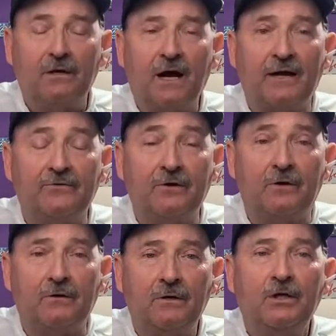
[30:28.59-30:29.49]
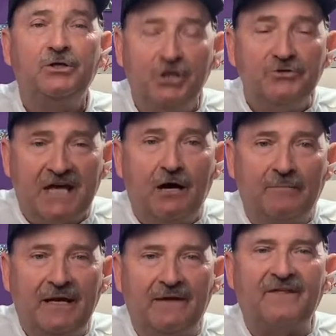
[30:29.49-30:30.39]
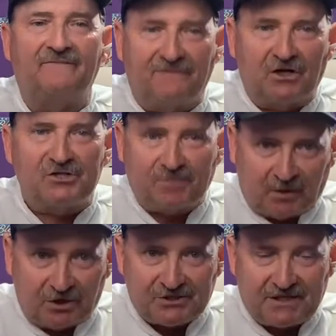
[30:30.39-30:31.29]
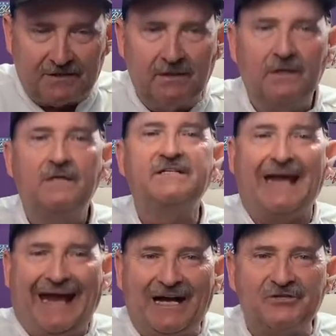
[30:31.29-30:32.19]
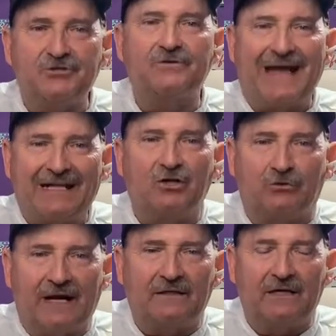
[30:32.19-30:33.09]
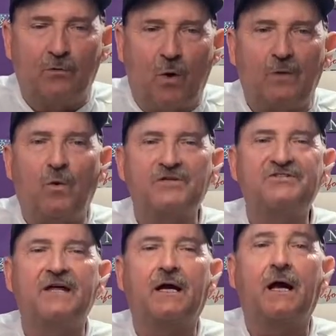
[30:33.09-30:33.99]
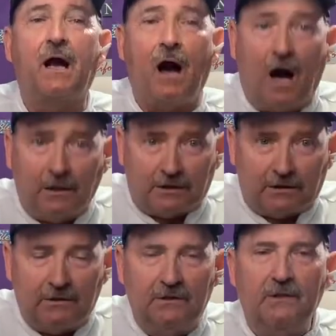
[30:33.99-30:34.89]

I don't know. You tell me, the first person to answer that correctly, what was the color